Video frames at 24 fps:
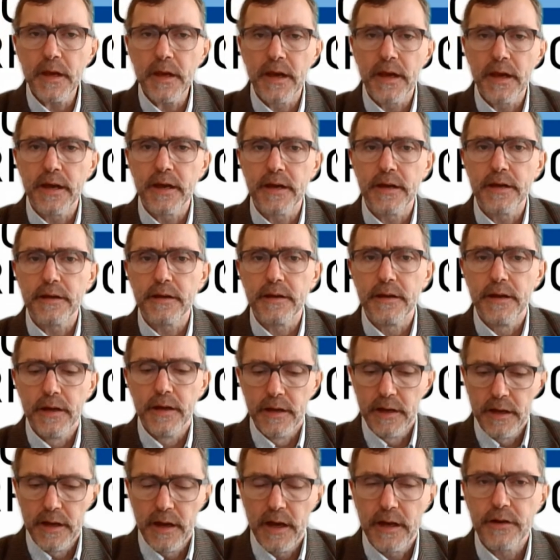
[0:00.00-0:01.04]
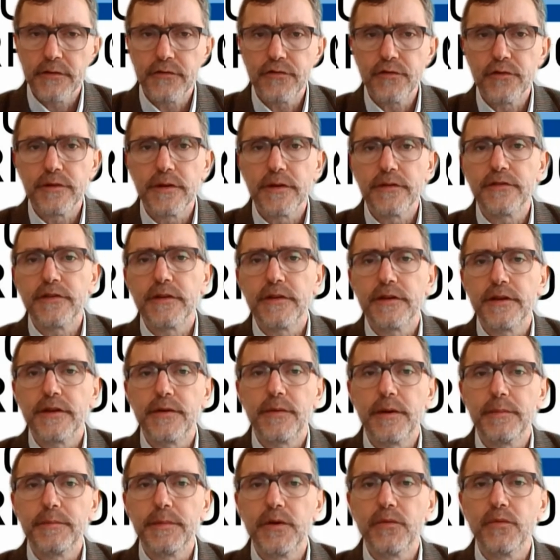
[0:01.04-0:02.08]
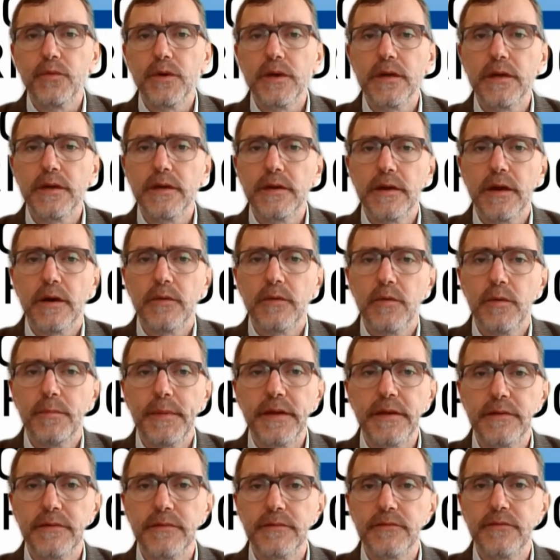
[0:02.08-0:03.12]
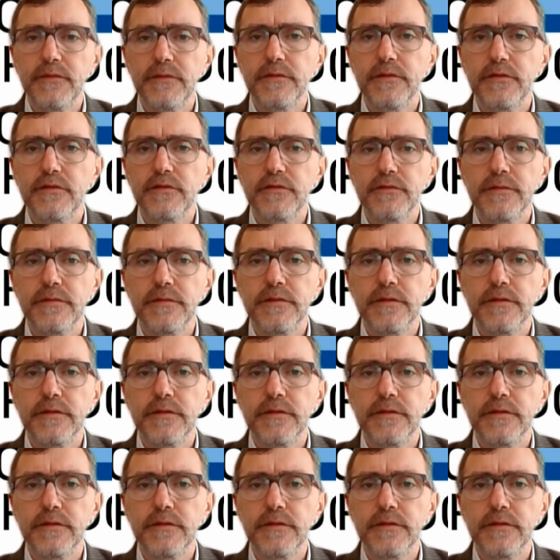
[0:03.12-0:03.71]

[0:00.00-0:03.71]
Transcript: Uh, and as Oriel said here, I mean, we our main